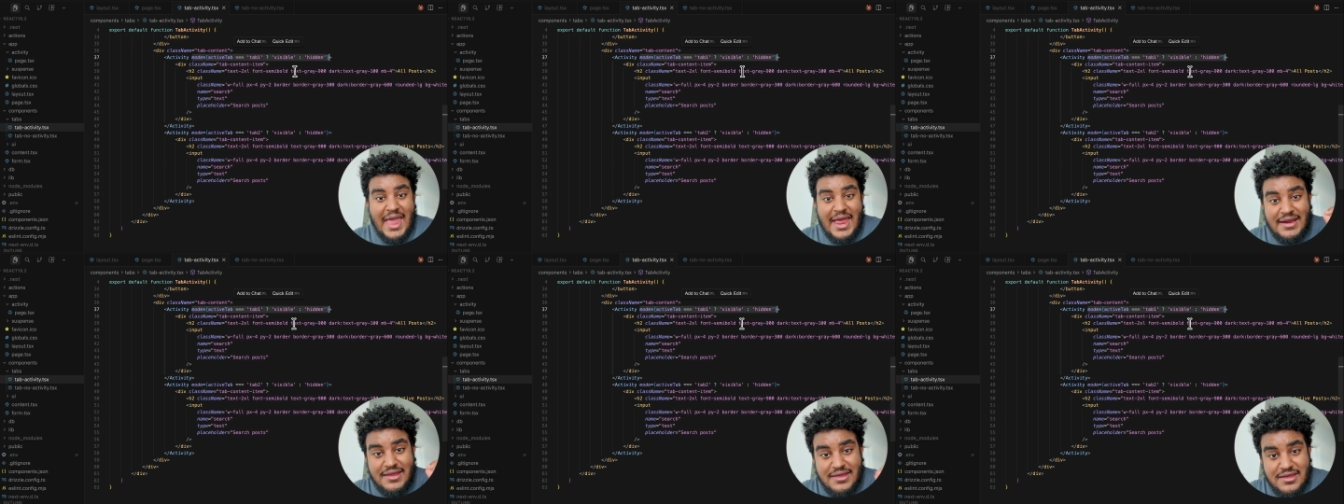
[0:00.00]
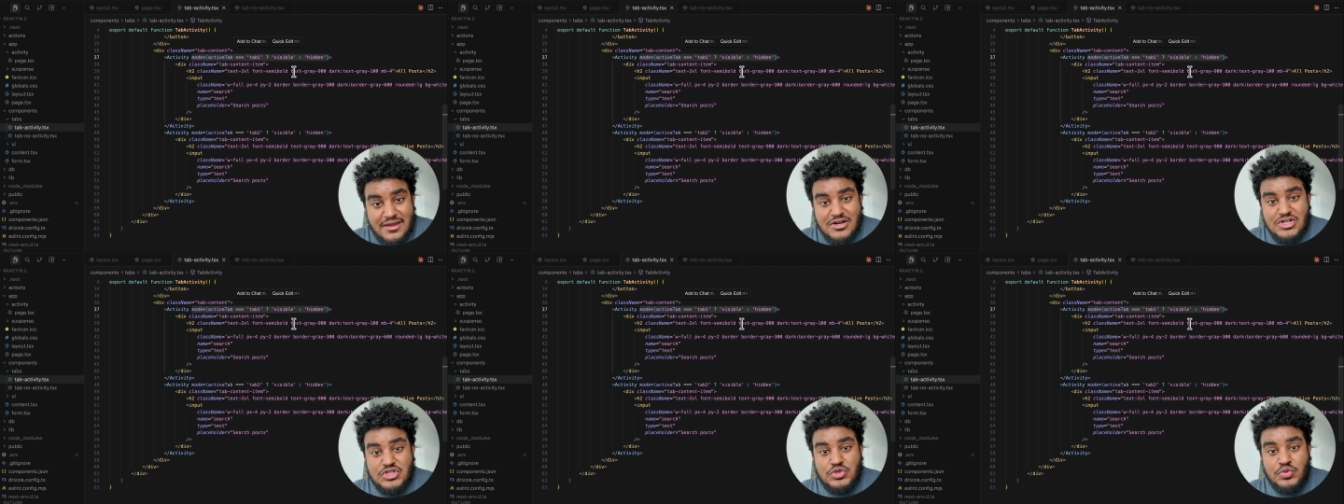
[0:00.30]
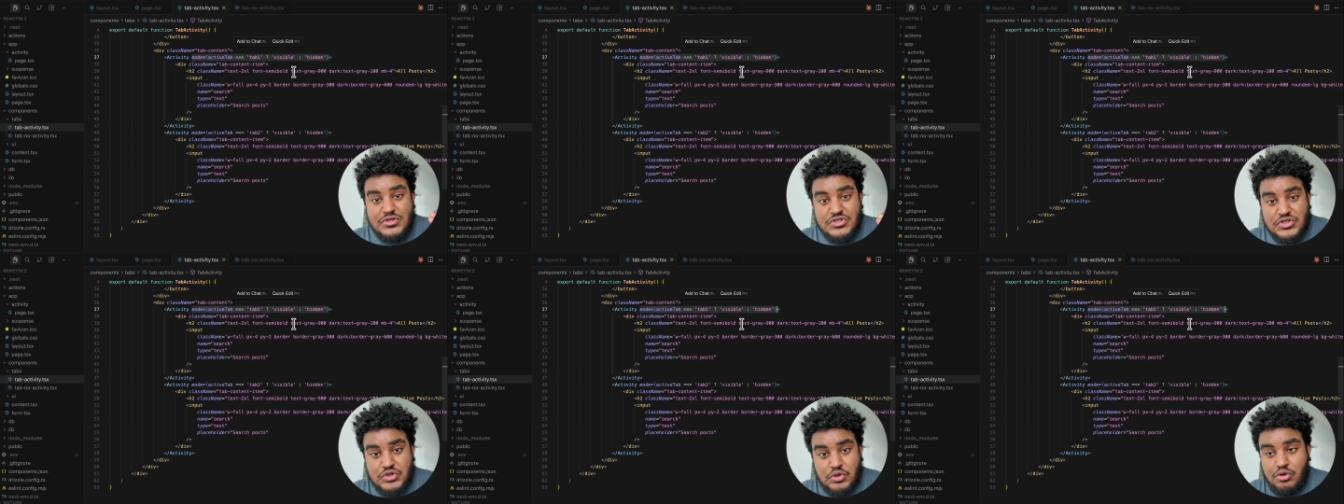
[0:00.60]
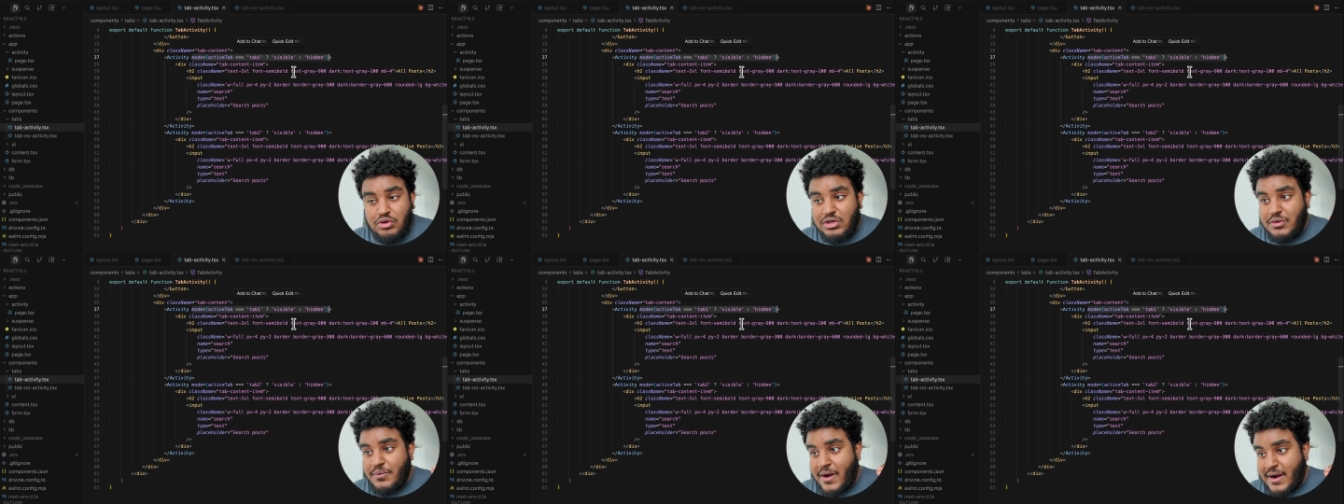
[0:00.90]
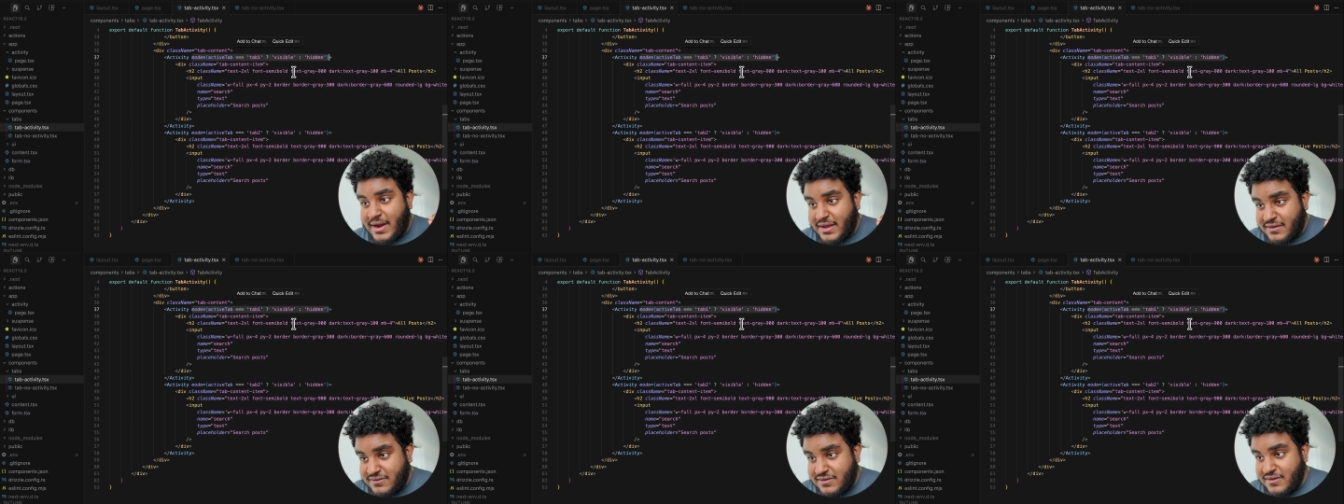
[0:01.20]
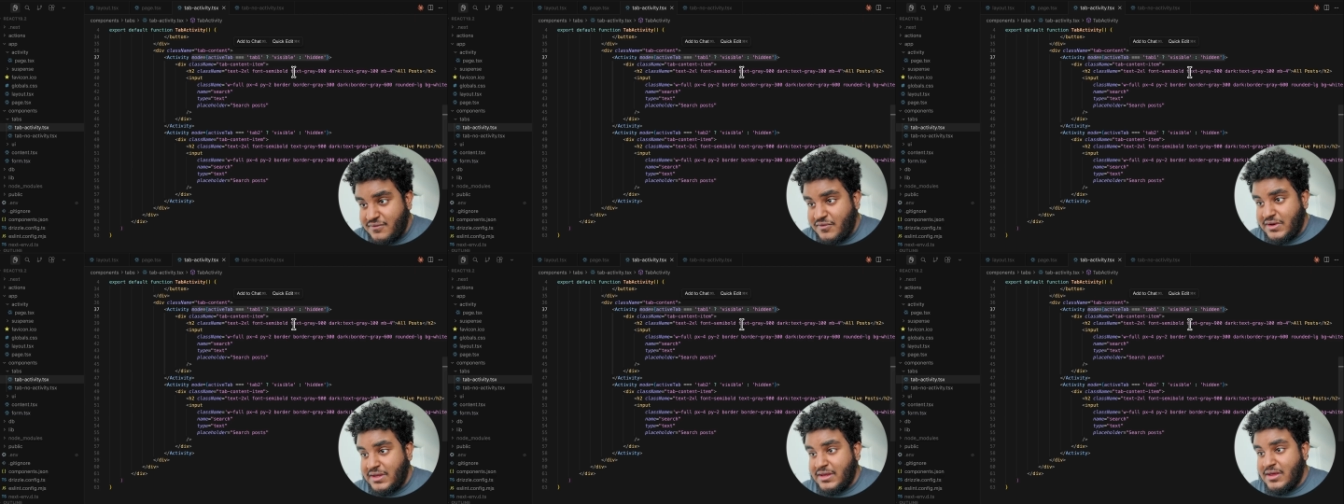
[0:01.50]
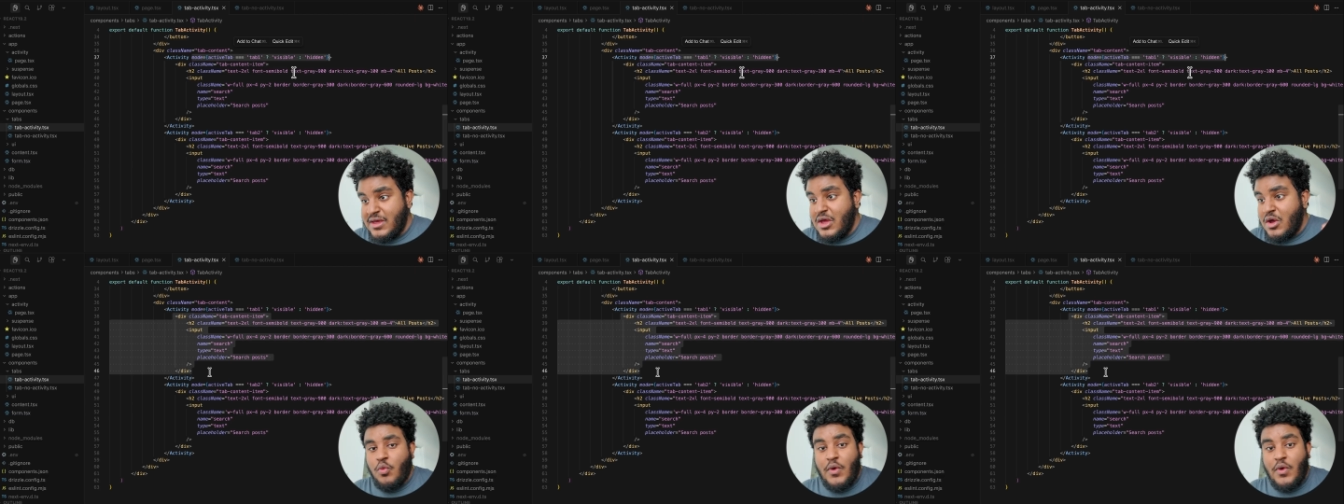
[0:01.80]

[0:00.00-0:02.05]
And here's what's cool about activity.